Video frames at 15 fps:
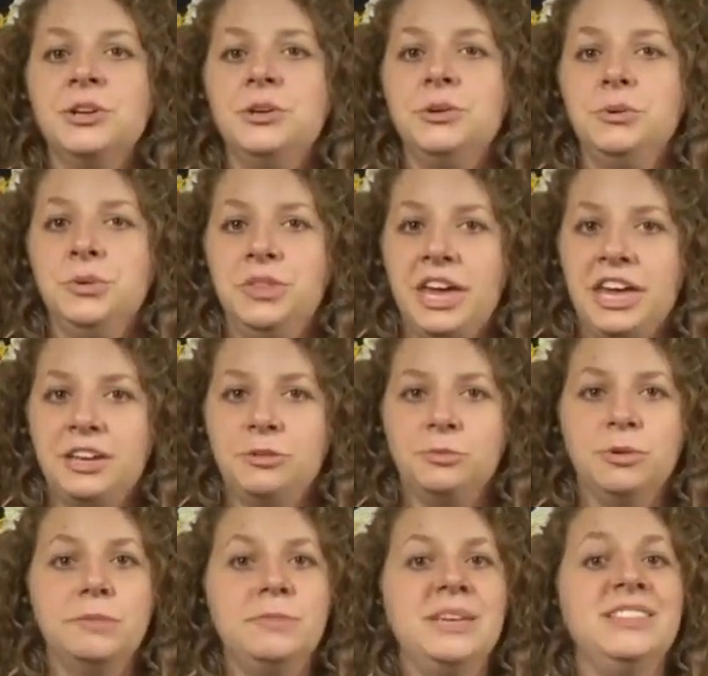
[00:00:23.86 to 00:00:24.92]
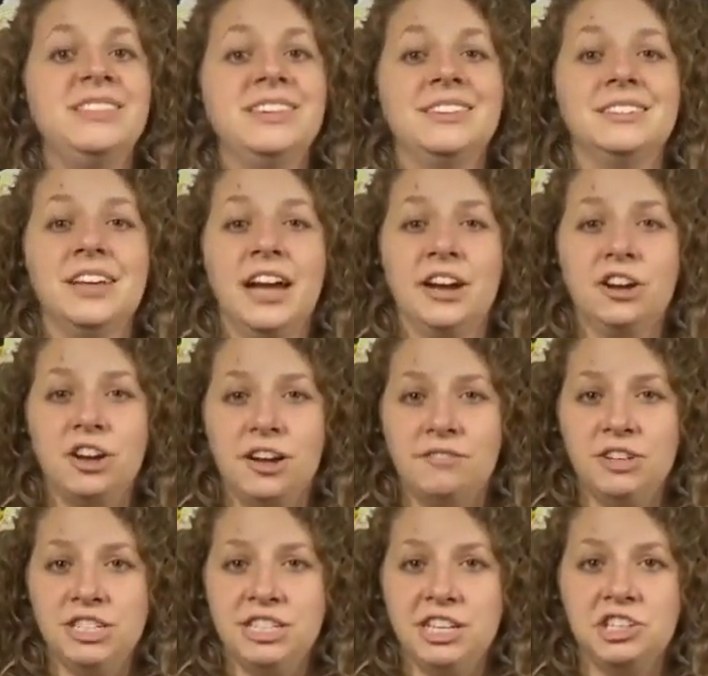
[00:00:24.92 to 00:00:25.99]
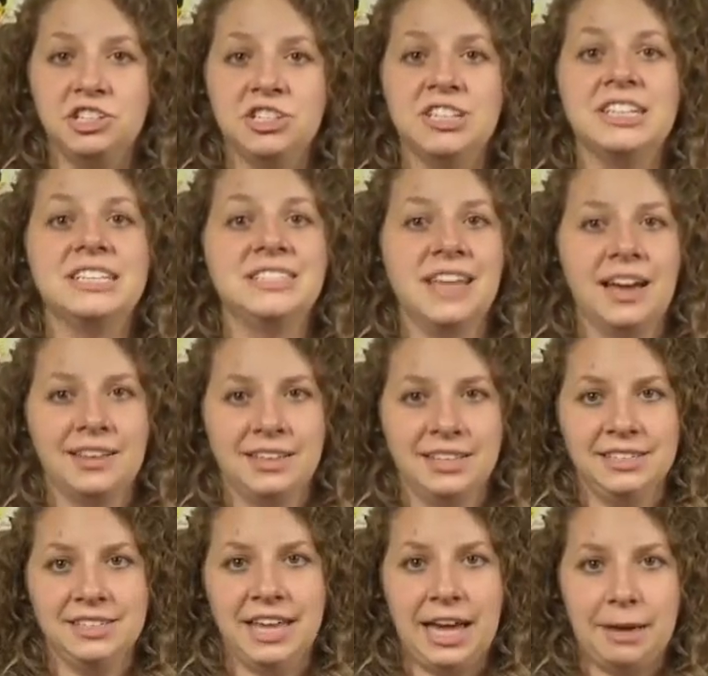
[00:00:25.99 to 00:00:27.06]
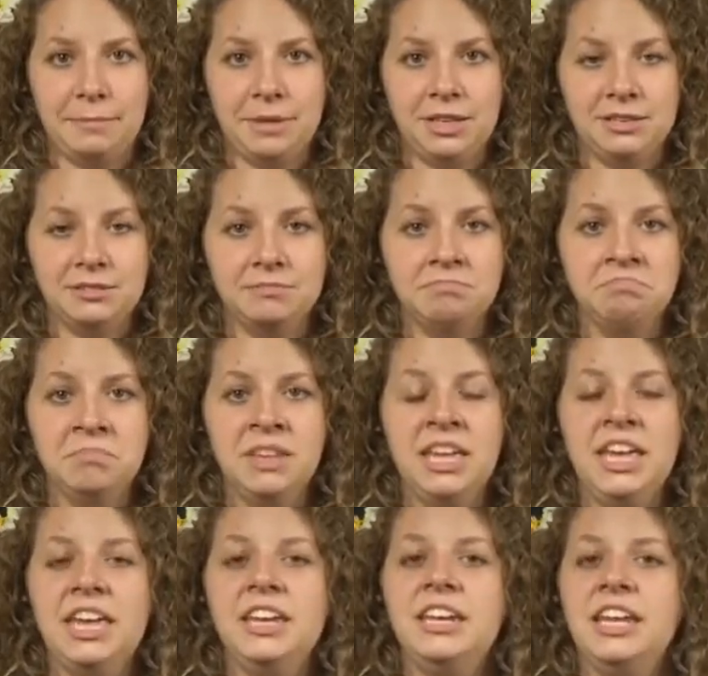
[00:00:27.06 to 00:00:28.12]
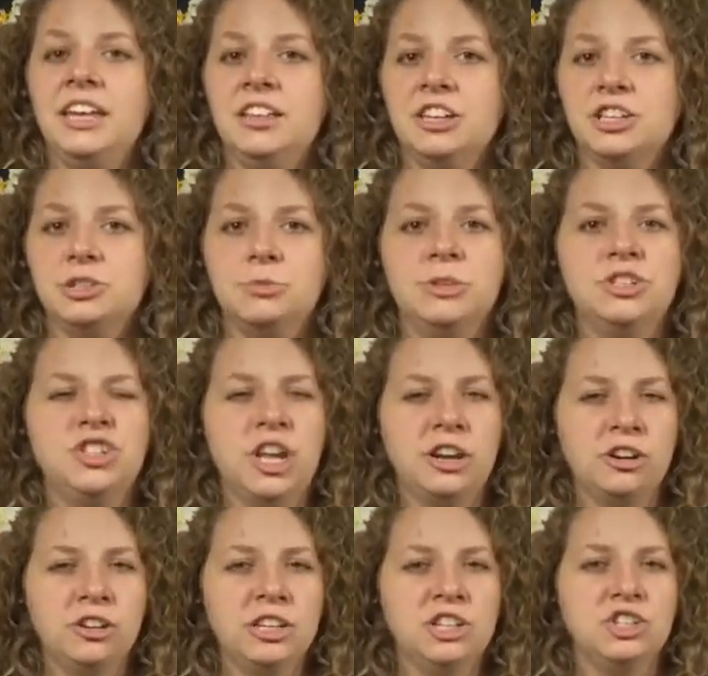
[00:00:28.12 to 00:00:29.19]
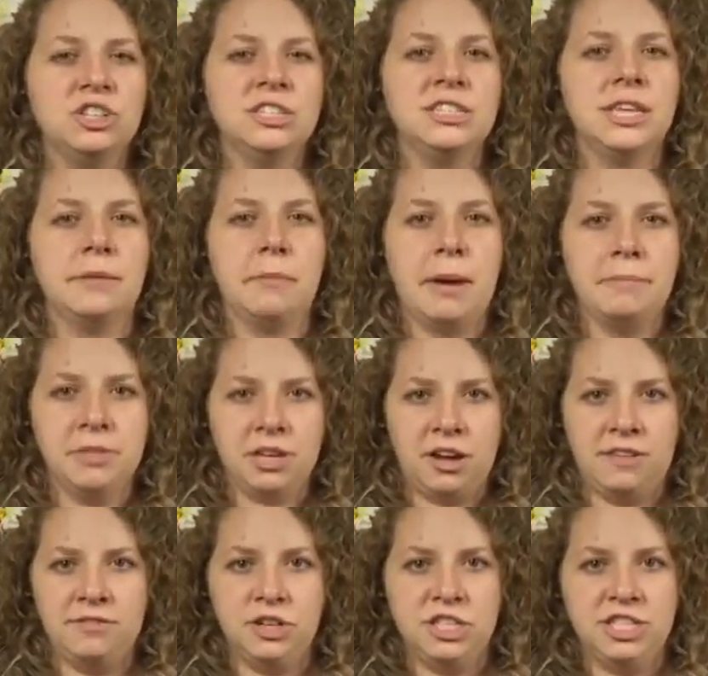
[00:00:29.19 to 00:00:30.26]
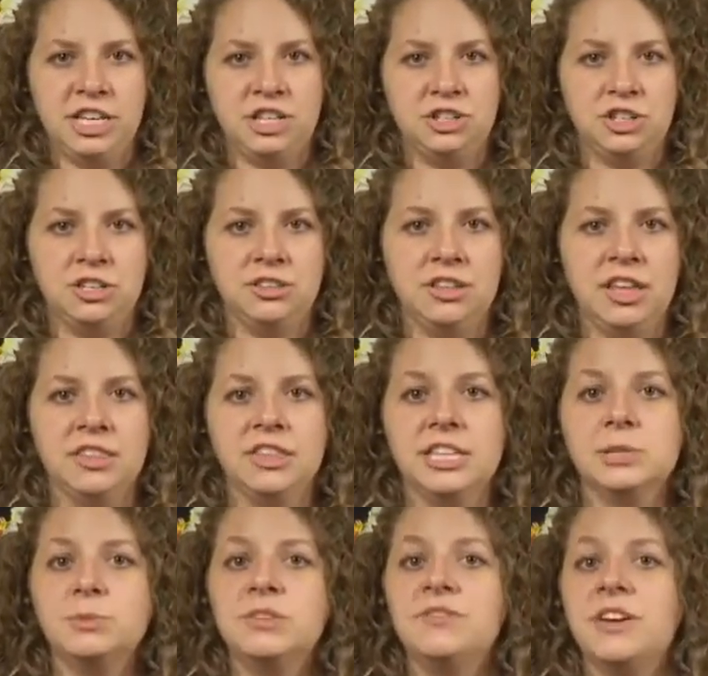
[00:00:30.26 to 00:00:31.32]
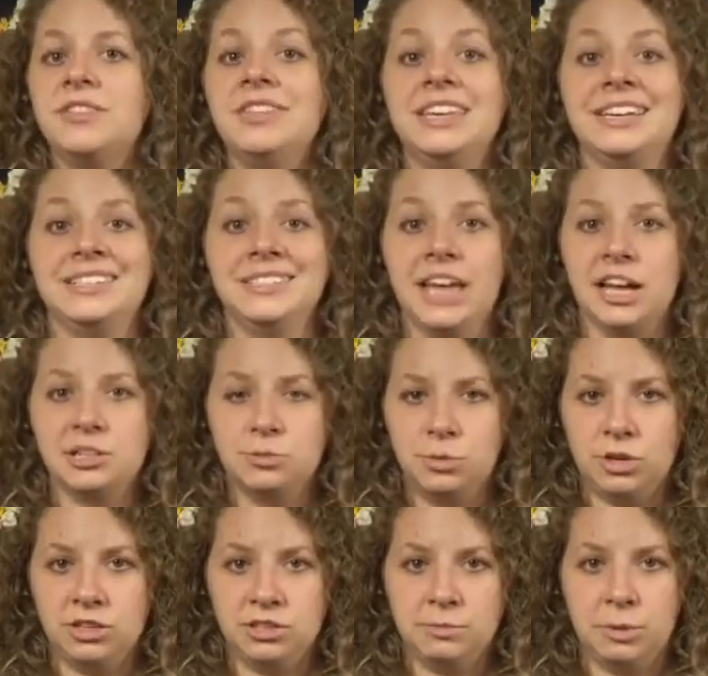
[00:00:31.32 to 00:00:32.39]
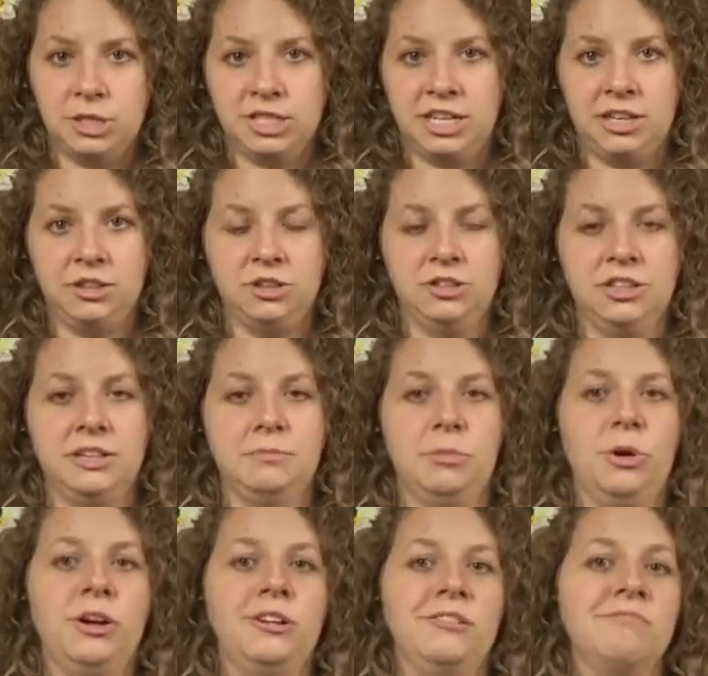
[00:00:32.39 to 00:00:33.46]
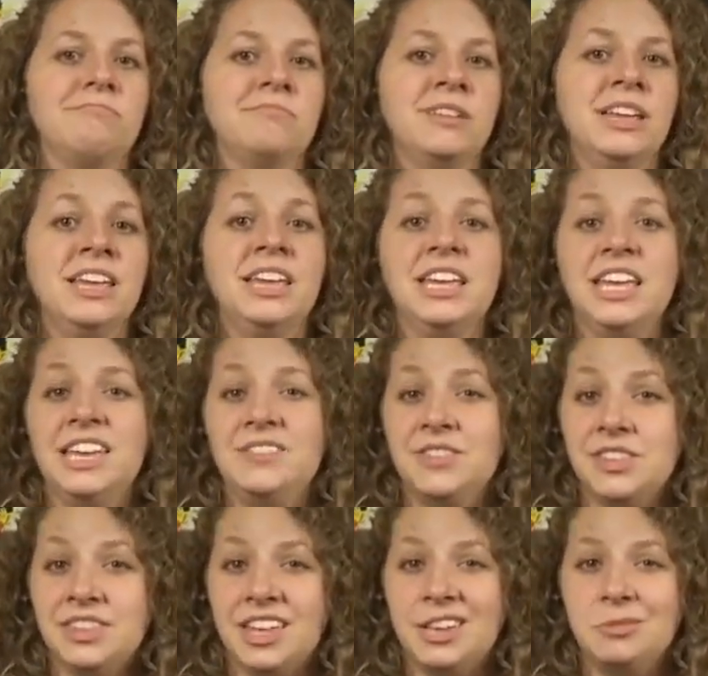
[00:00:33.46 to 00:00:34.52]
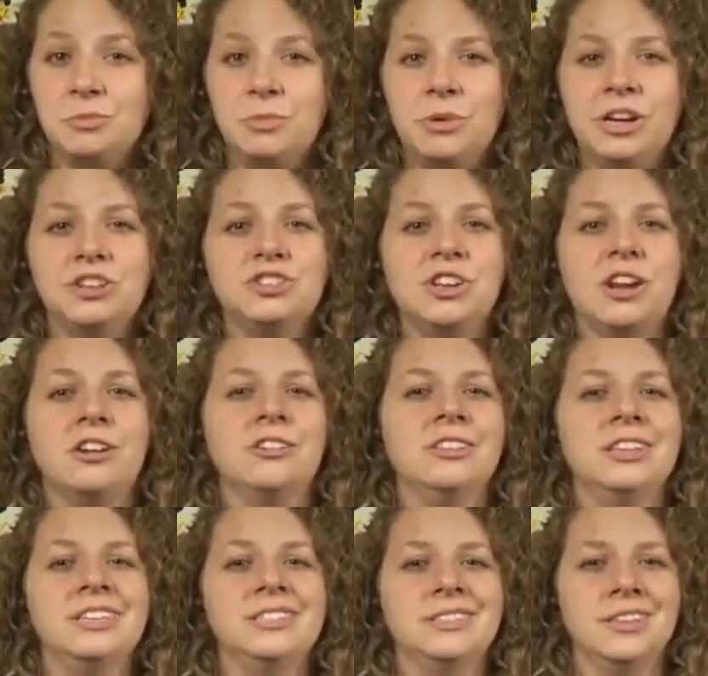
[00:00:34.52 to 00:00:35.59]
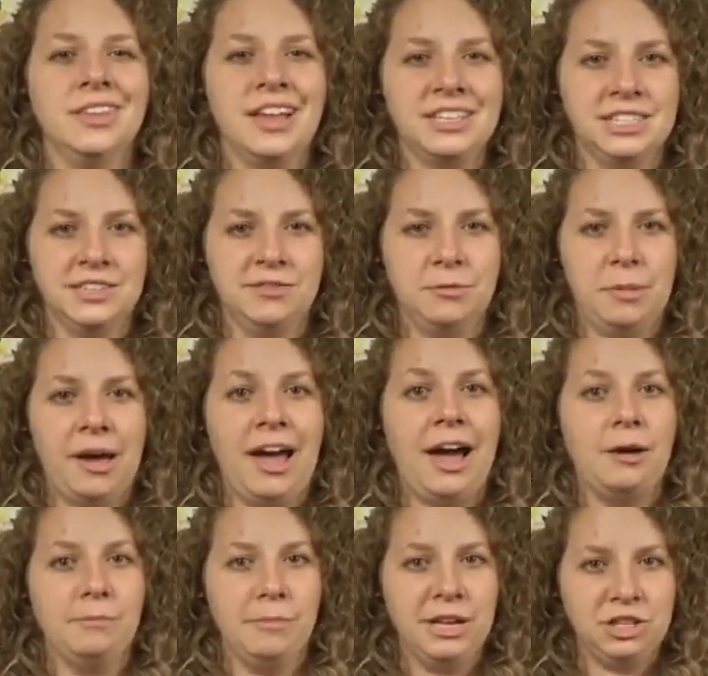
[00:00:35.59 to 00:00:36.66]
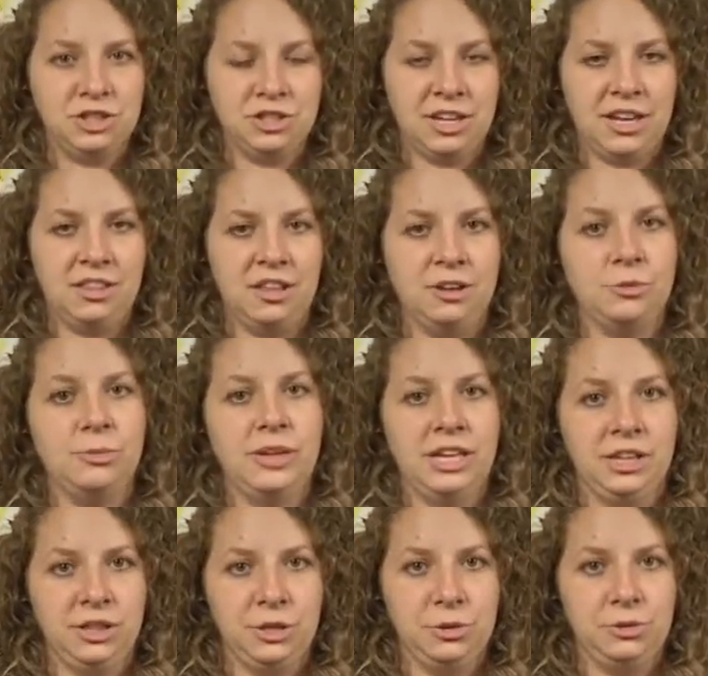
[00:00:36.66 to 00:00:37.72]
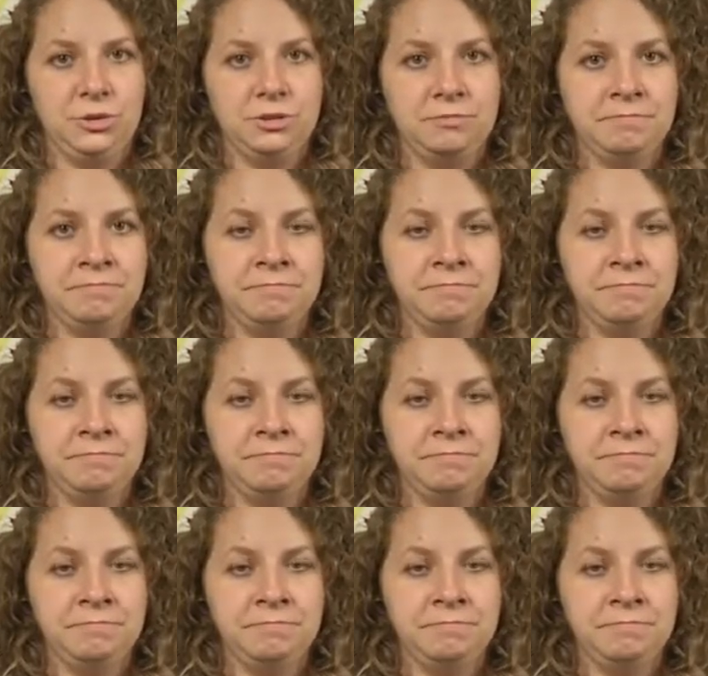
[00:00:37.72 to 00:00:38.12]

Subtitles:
You then repeat the entire conversation exactly as it happened. In English, we generally just sum up the conversation unless we find the exact words particularly important. Even then, we are generally selective about how much dialogue we include.